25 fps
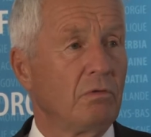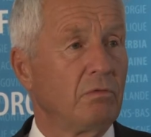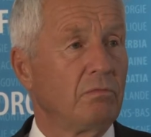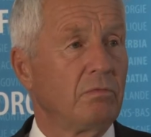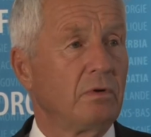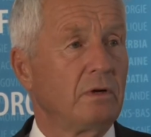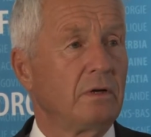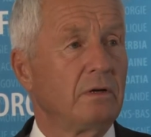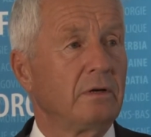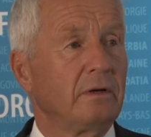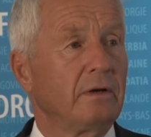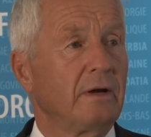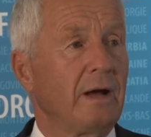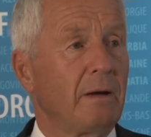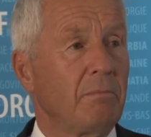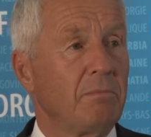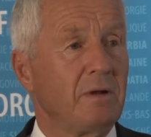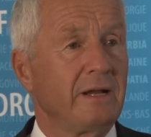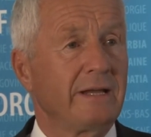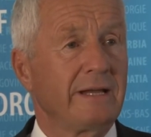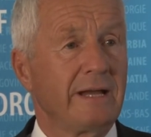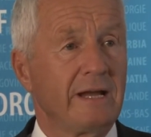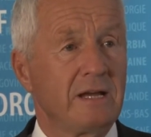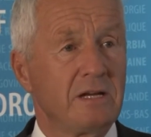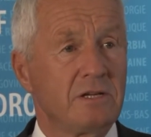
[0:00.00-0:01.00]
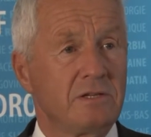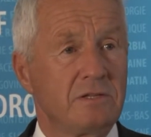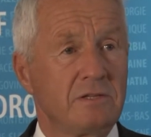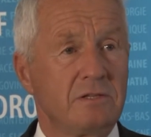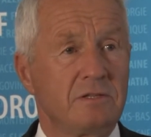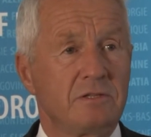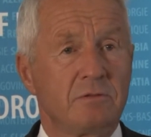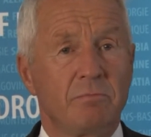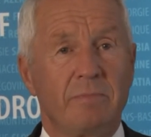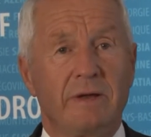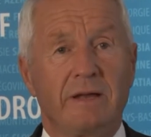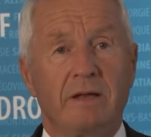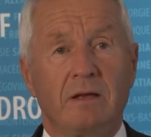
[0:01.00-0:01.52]
of
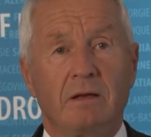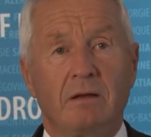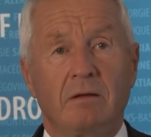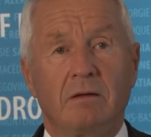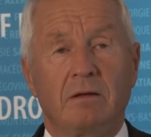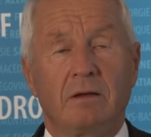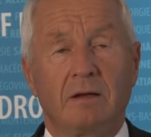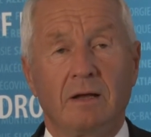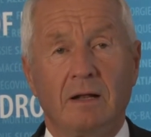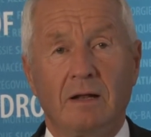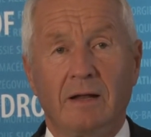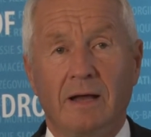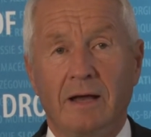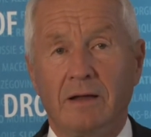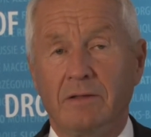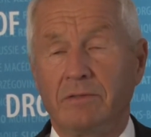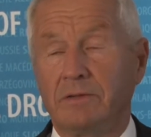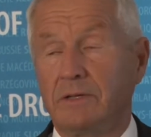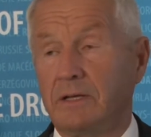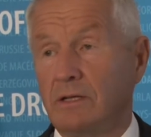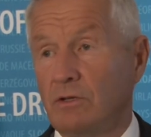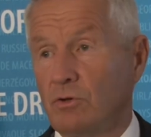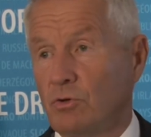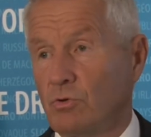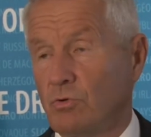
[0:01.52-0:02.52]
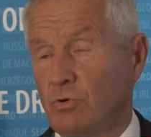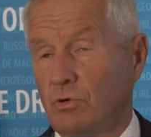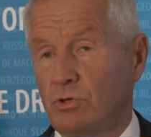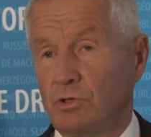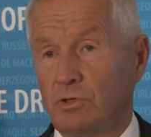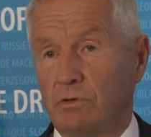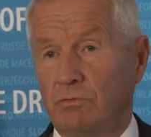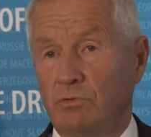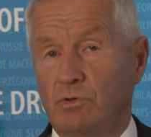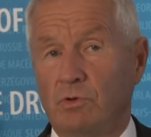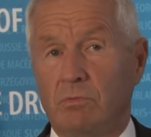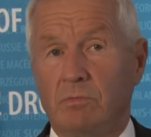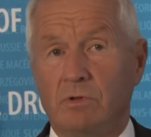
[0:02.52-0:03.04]
applications may land in the Court
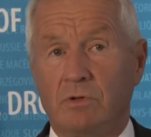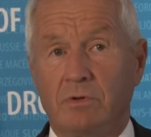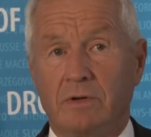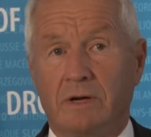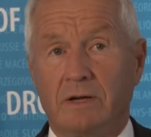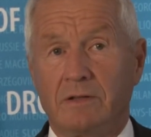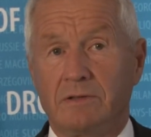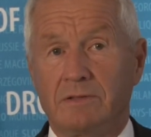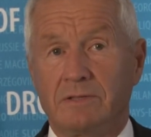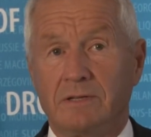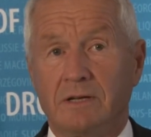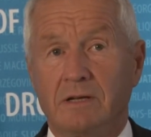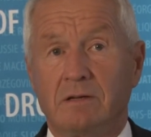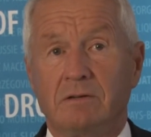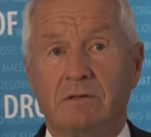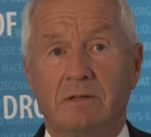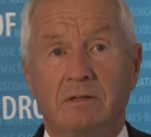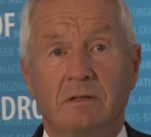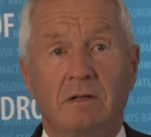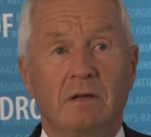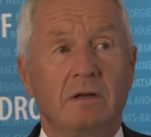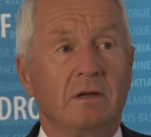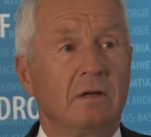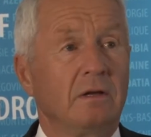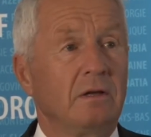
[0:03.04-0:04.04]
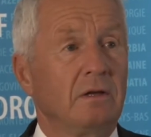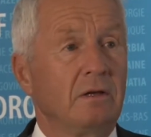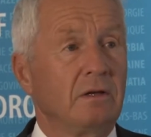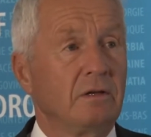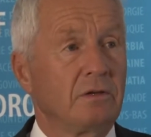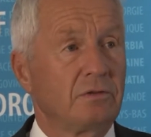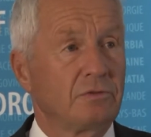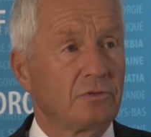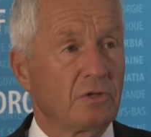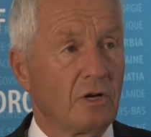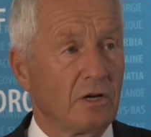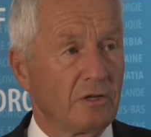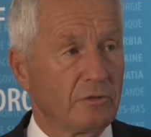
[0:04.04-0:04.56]
of Human Rights here in
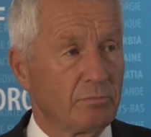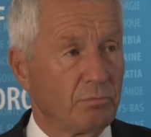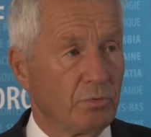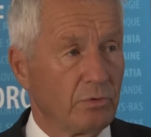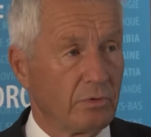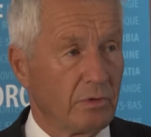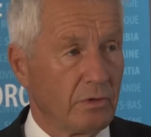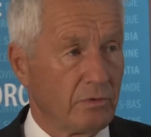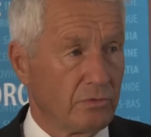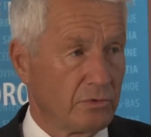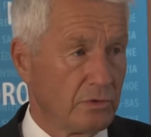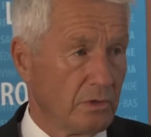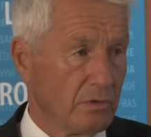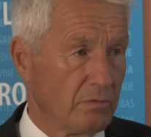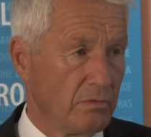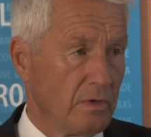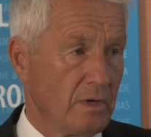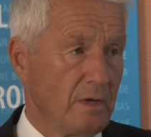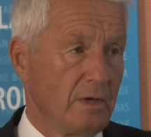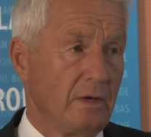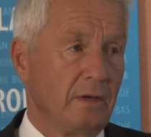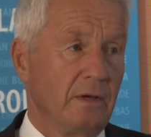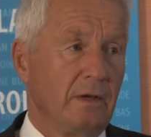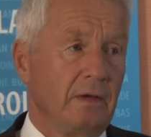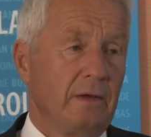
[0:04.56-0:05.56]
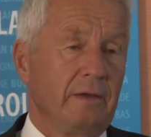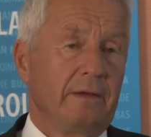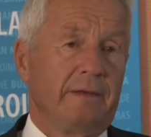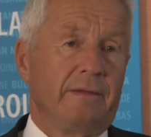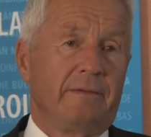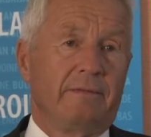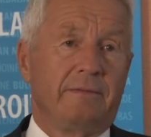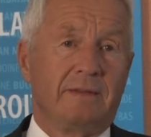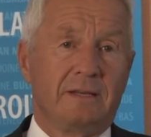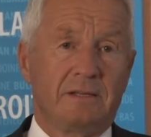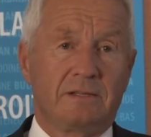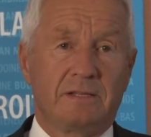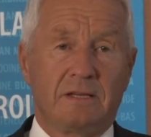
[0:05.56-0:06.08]
Strasbourg. So
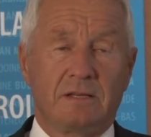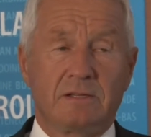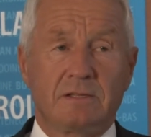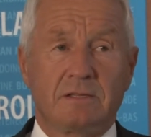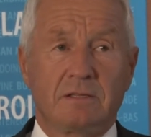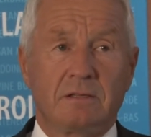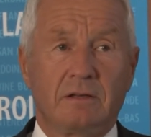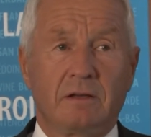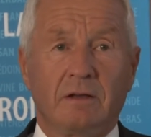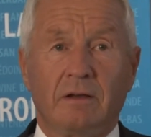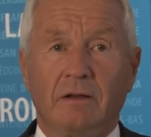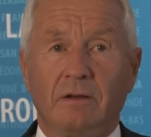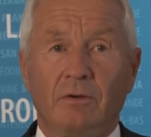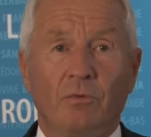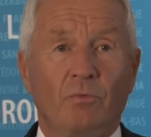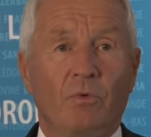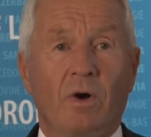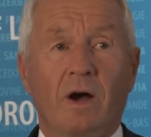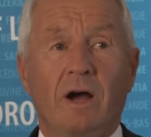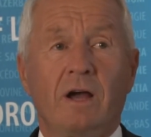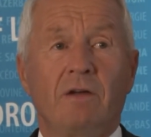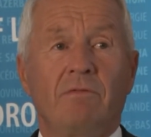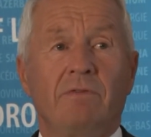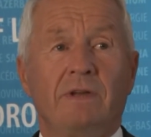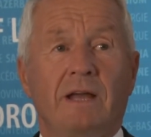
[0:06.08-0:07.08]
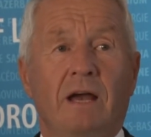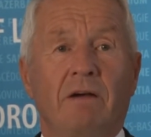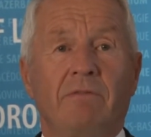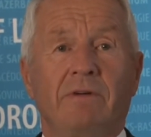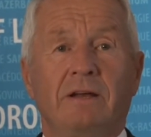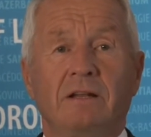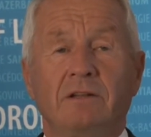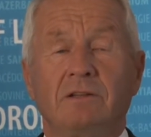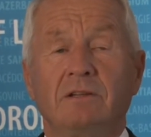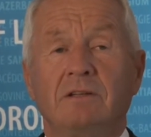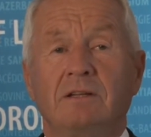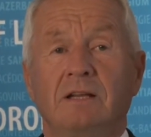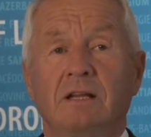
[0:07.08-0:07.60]
this is why we have
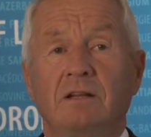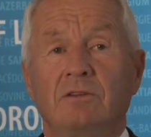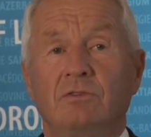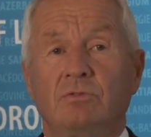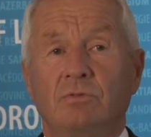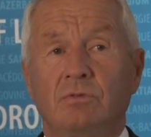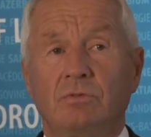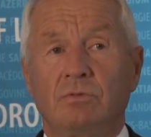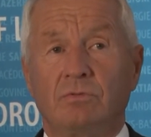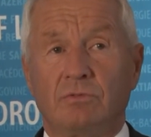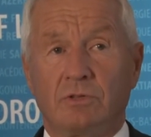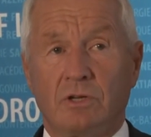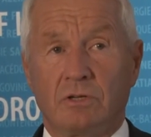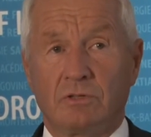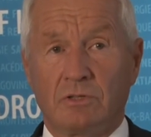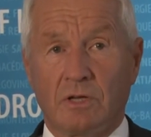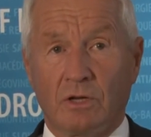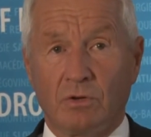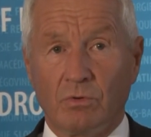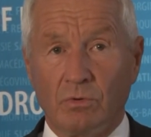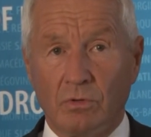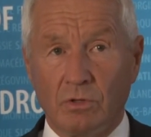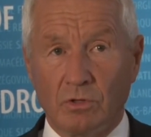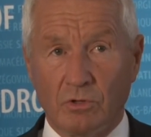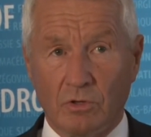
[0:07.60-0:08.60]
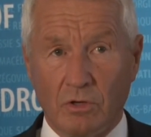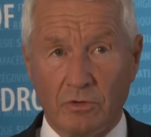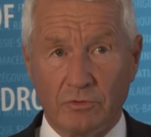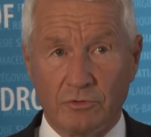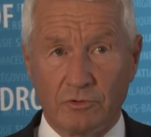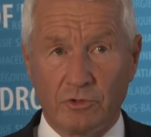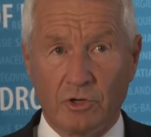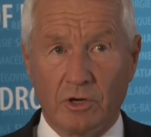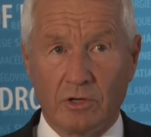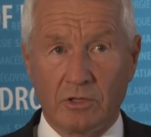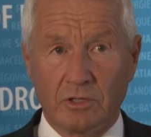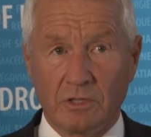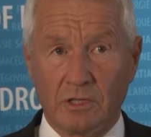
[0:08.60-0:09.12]
entered into such a good
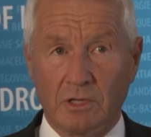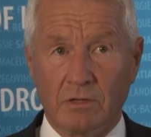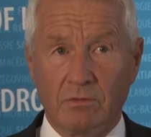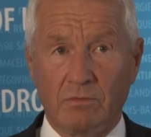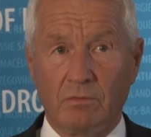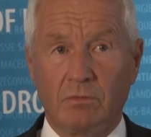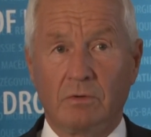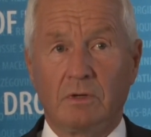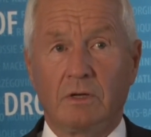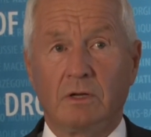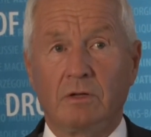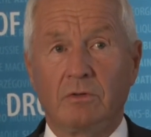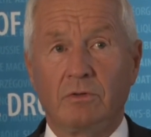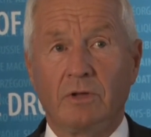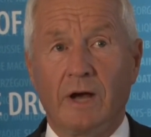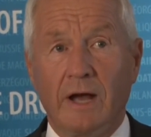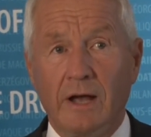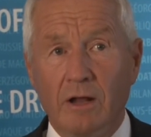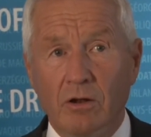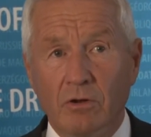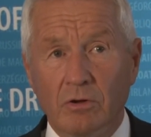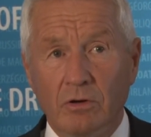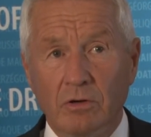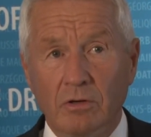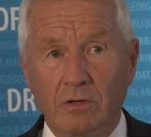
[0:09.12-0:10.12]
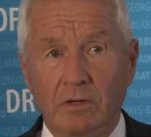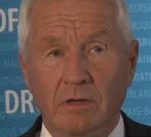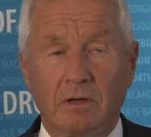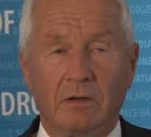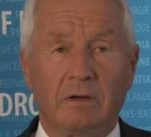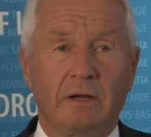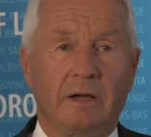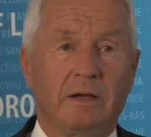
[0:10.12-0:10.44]
constructive dialogue.